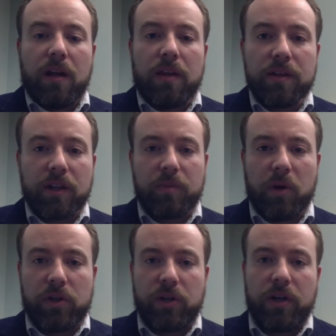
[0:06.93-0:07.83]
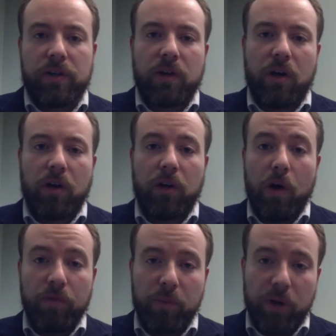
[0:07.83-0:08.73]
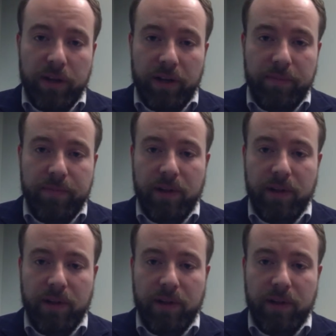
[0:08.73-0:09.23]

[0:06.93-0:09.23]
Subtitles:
This exposure is called overbreathing.